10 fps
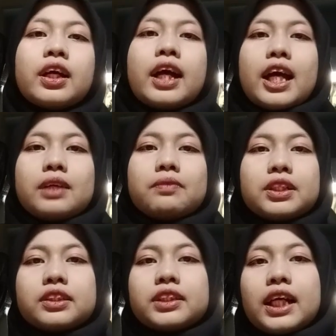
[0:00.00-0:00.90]

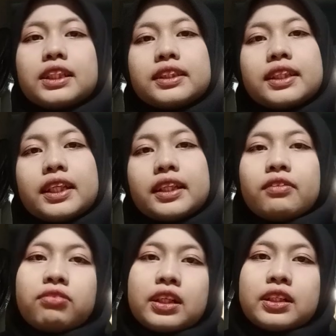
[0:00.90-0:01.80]
emphasizing
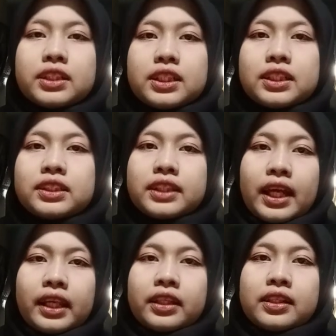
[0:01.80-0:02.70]
fairness
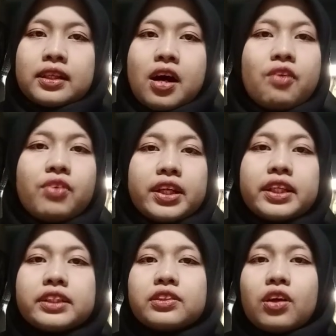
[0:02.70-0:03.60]
and the
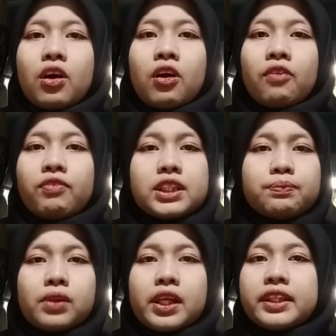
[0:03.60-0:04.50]
avoidance of
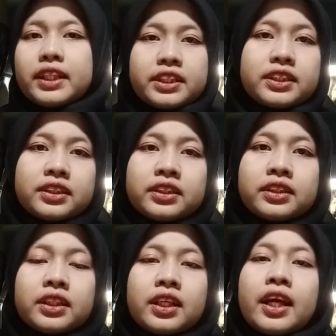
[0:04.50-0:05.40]
exploitation.
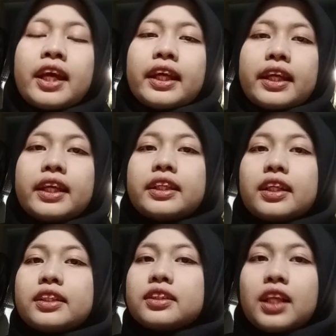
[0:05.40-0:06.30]
In
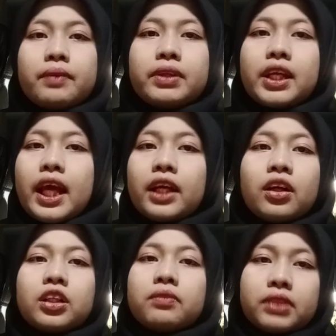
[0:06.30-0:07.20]
Islamic
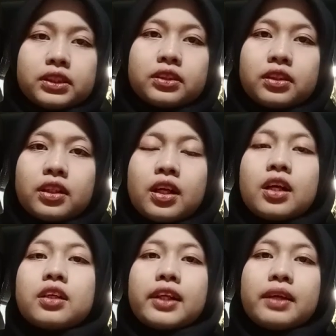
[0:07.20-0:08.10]
economics,
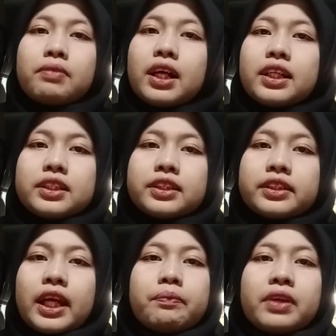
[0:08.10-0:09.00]
RIBA is
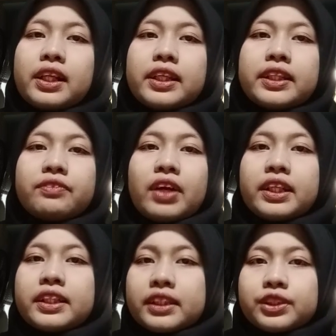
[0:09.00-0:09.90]
typically divided
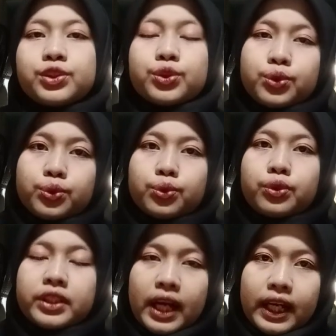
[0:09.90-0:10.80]
into two
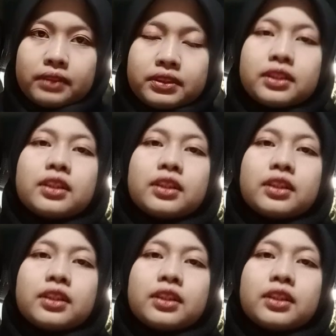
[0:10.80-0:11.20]
types.